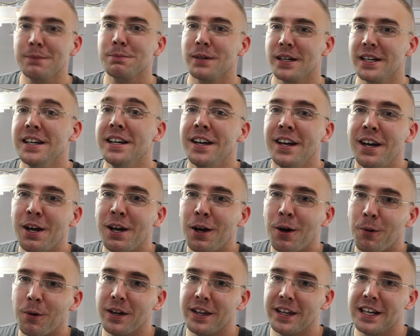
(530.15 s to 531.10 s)
But
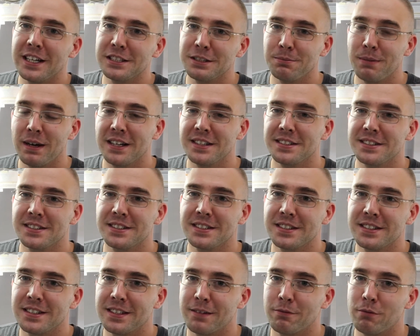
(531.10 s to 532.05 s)
one of the engine
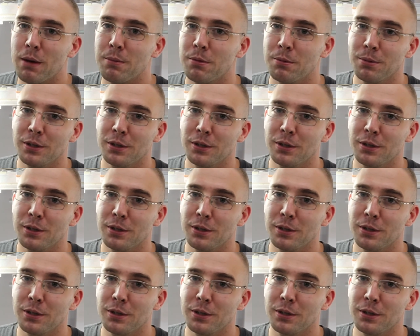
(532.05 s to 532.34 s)
mounts, the rubber